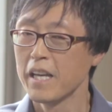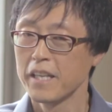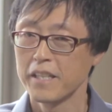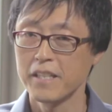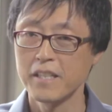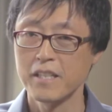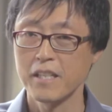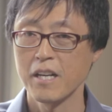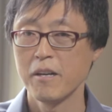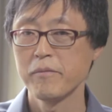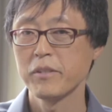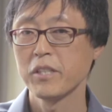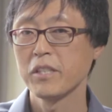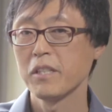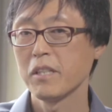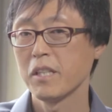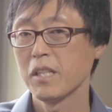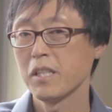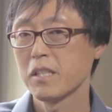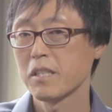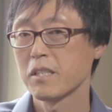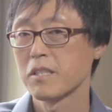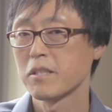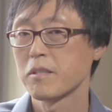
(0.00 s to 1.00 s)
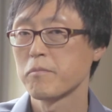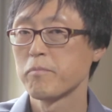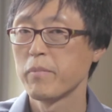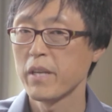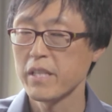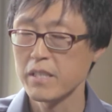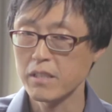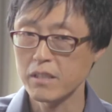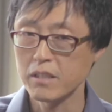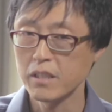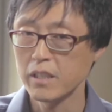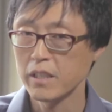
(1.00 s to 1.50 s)
Yeah, I mean, it's
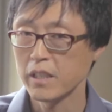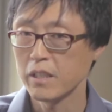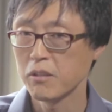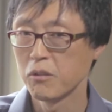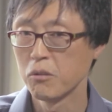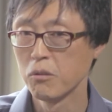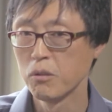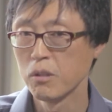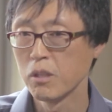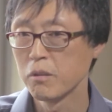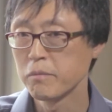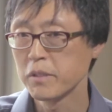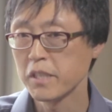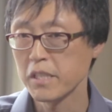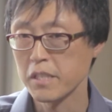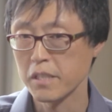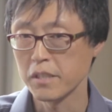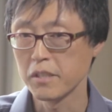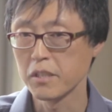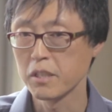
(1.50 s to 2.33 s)
basically all of these